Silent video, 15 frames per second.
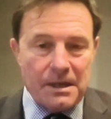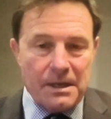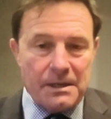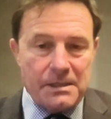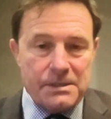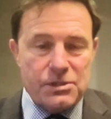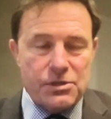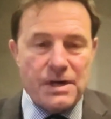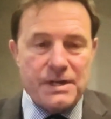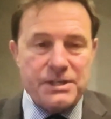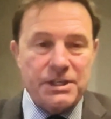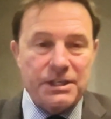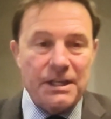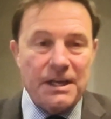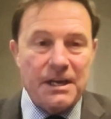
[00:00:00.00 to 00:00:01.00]

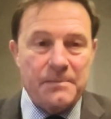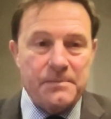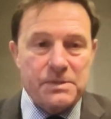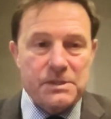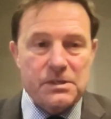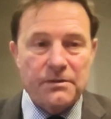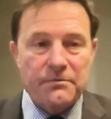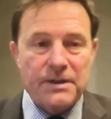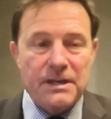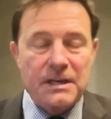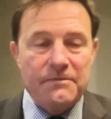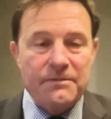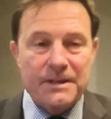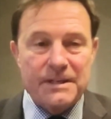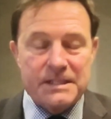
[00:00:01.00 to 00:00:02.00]
stretching their sort of
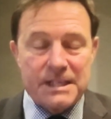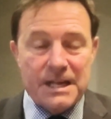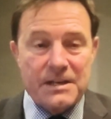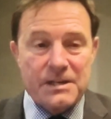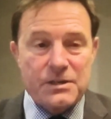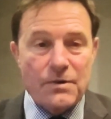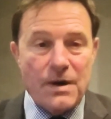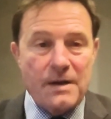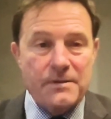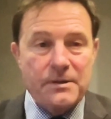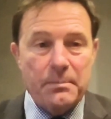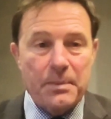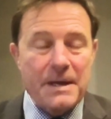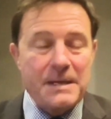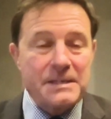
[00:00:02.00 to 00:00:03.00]
evil intent around the
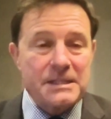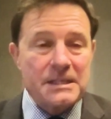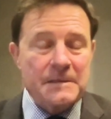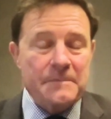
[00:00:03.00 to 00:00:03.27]
place,